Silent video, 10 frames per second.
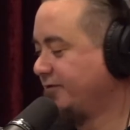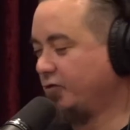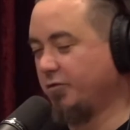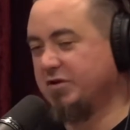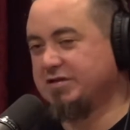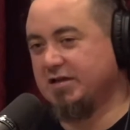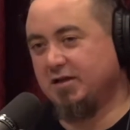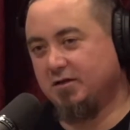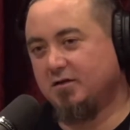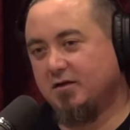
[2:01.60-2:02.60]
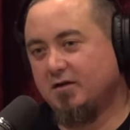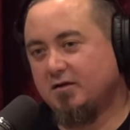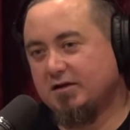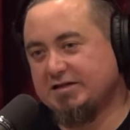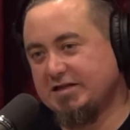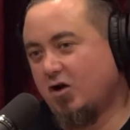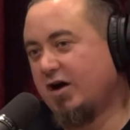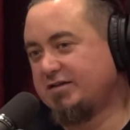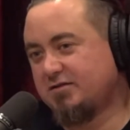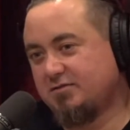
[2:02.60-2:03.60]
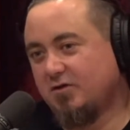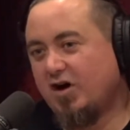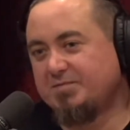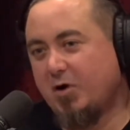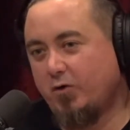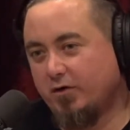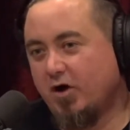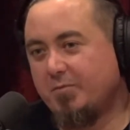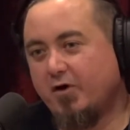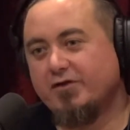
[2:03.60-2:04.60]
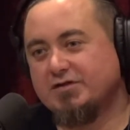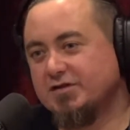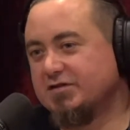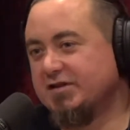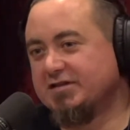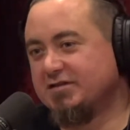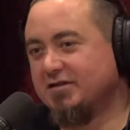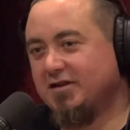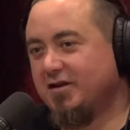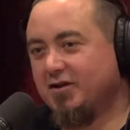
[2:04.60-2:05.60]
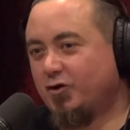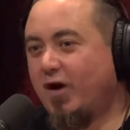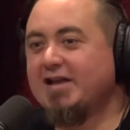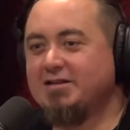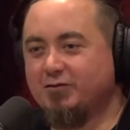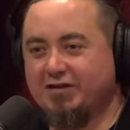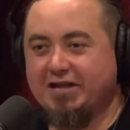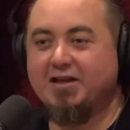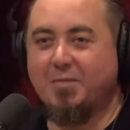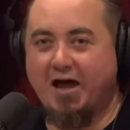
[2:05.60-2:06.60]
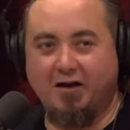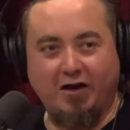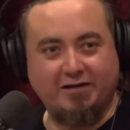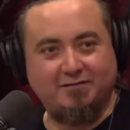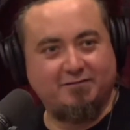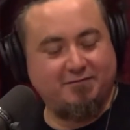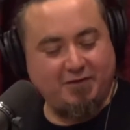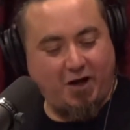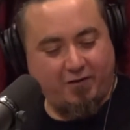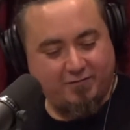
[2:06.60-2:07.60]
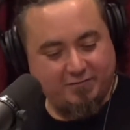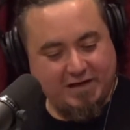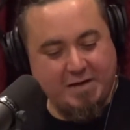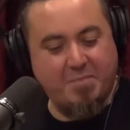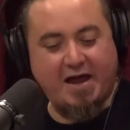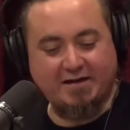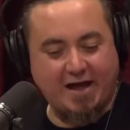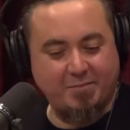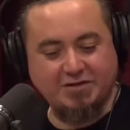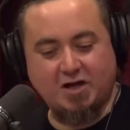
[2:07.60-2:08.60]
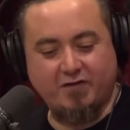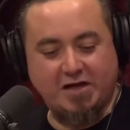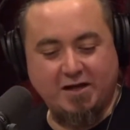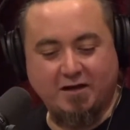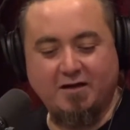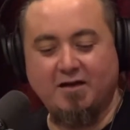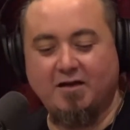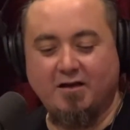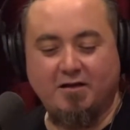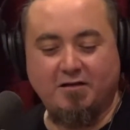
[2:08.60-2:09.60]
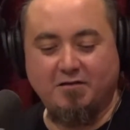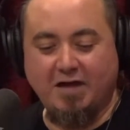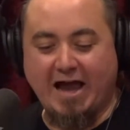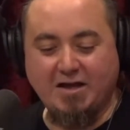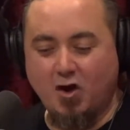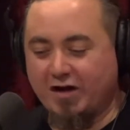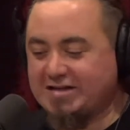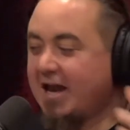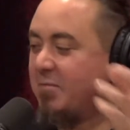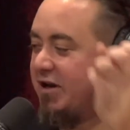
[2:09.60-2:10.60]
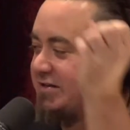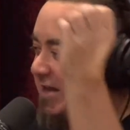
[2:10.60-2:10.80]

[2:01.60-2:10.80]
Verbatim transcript: for them is the ice boulder hypothesis. It's crazy to think about it. Like, you know, impact happens over here. 8, 9, 10 minutes